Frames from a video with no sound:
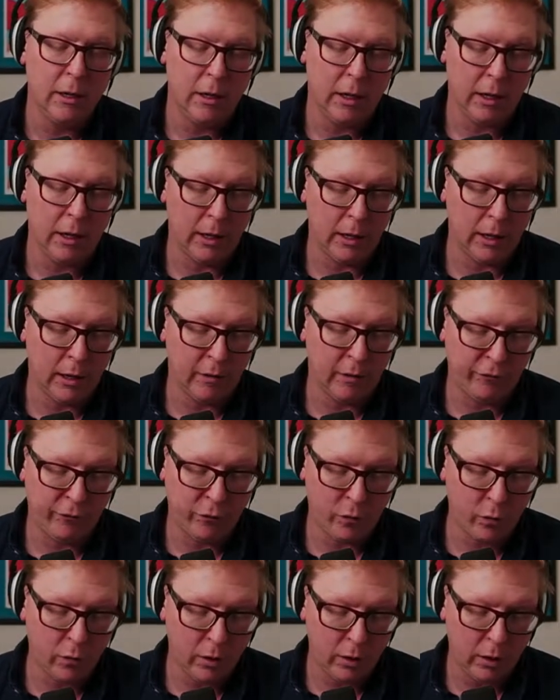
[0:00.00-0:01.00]
Uh,
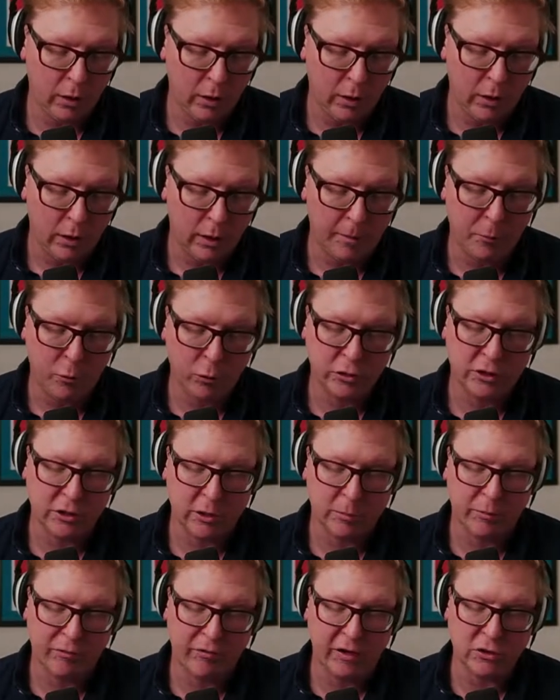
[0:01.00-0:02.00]
four, a portion of
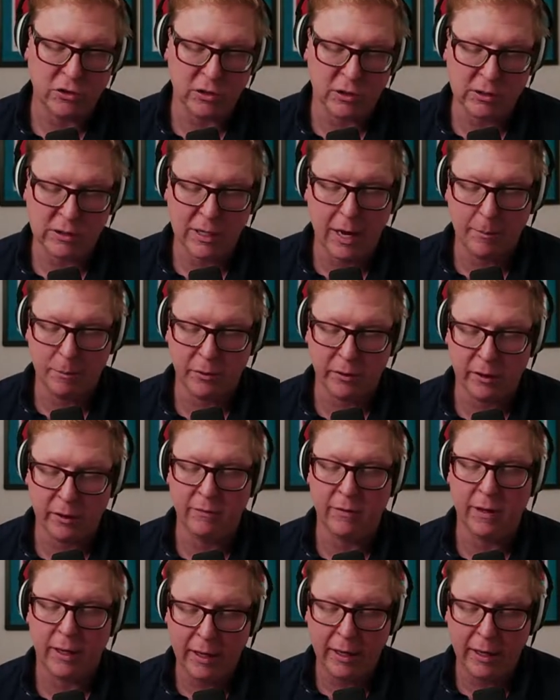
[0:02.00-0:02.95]
the profession does not believe that